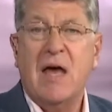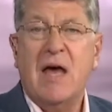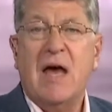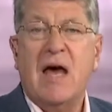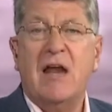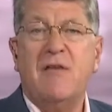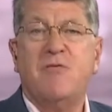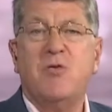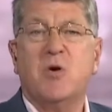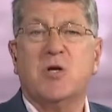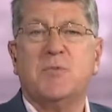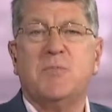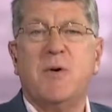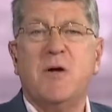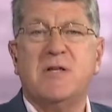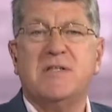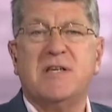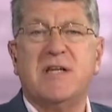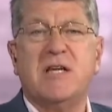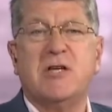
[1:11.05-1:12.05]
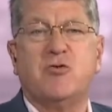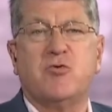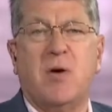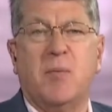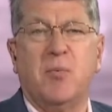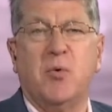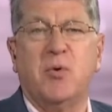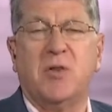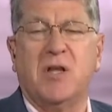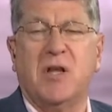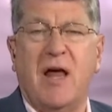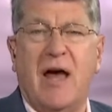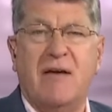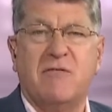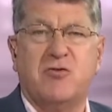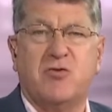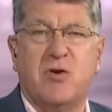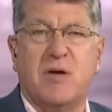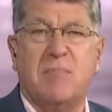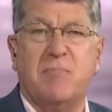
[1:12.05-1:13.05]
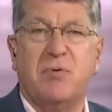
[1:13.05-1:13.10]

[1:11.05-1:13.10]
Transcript: And if you experience any trouble with the live stream,